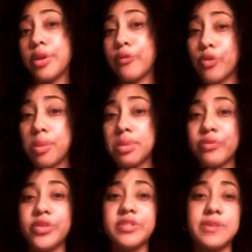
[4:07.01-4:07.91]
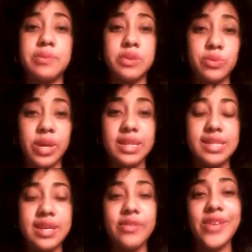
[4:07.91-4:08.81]
informative versus
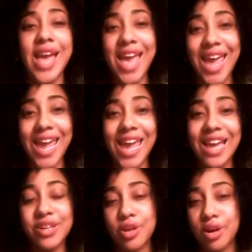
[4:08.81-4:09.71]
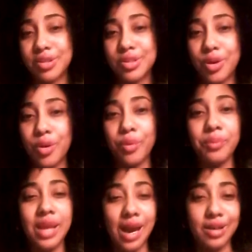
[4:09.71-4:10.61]
persuasive, and also
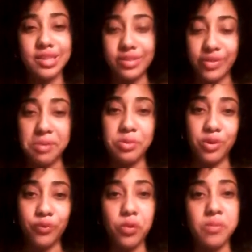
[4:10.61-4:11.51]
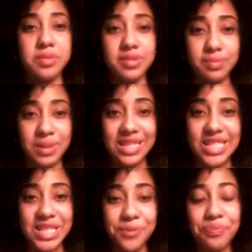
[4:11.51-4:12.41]
how to develop your informative
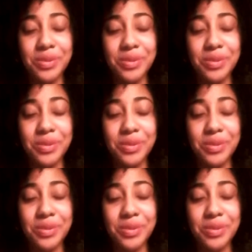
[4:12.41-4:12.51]
speech.